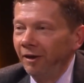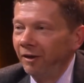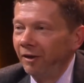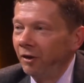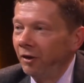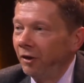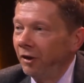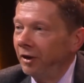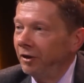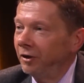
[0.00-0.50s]

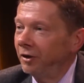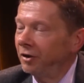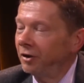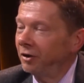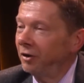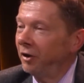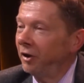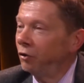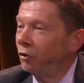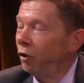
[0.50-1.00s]

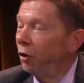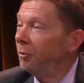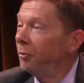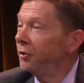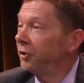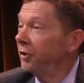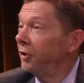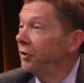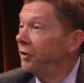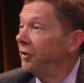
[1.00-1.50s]
That's almost
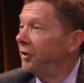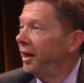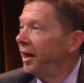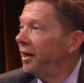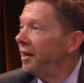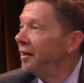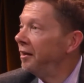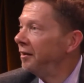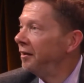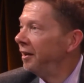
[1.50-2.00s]
a
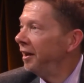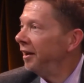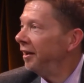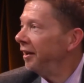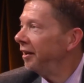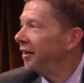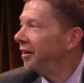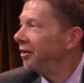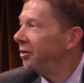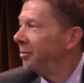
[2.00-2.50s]

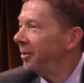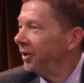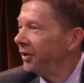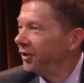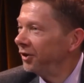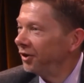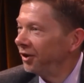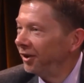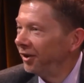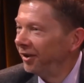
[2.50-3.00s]
Zen-like
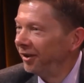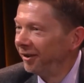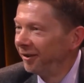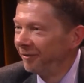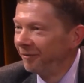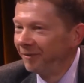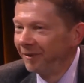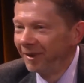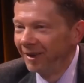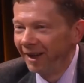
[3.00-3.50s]
question.
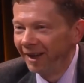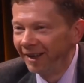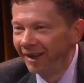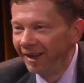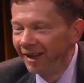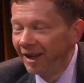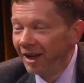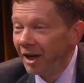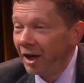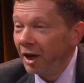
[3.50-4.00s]

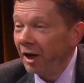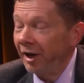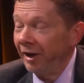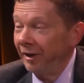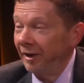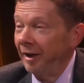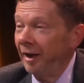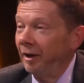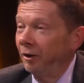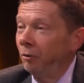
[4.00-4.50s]
And
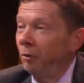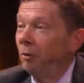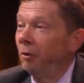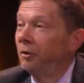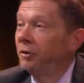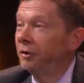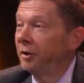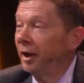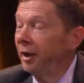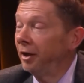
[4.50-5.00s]
like all
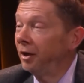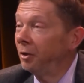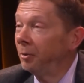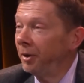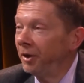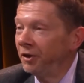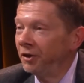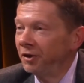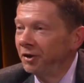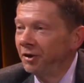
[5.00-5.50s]
Zen
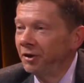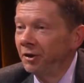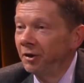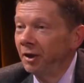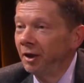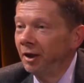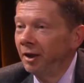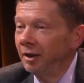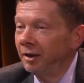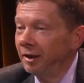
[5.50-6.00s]
questions,
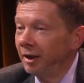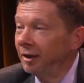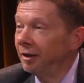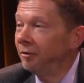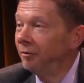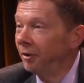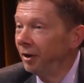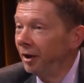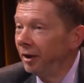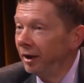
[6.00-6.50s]
it didn't
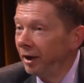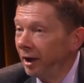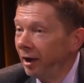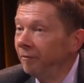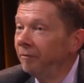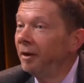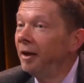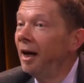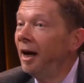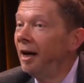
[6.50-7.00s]
really have
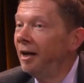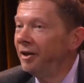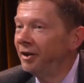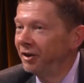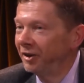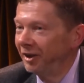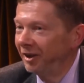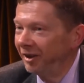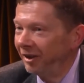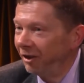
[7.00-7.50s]
an
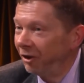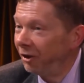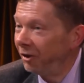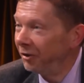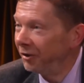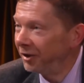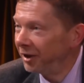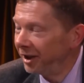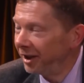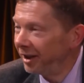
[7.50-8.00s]
answer on
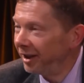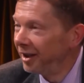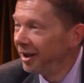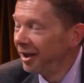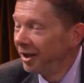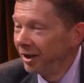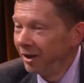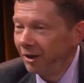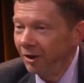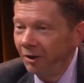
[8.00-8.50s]

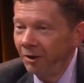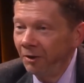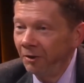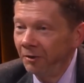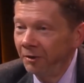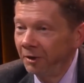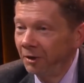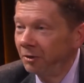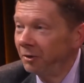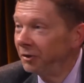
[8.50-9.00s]

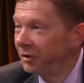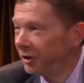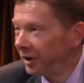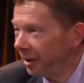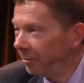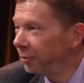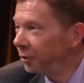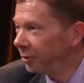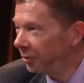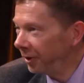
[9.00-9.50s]
the
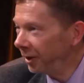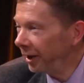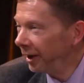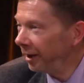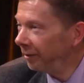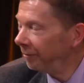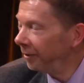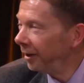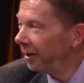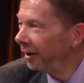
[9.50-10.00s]
conceptual
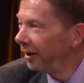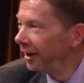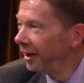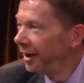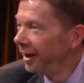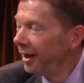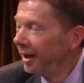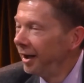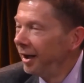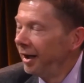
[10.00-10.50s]
level.
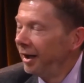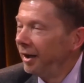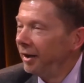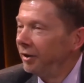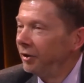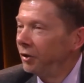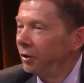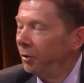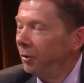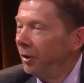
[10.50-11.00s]

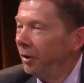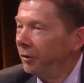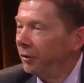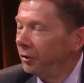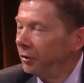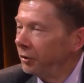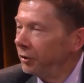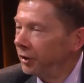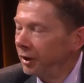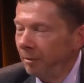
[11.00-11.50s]
So on the
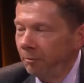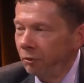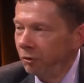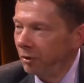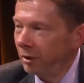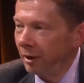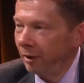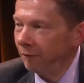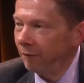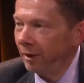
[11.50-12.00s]
conceptual
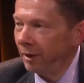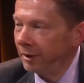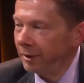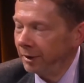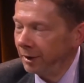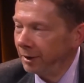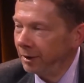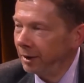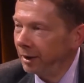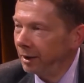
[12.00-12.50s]
level, I
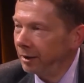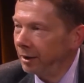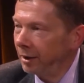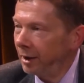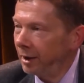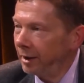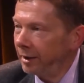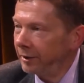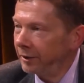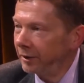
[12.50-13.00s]
didn't get an
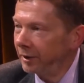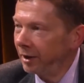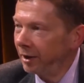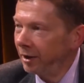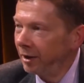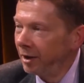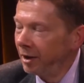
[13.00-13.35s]
answer.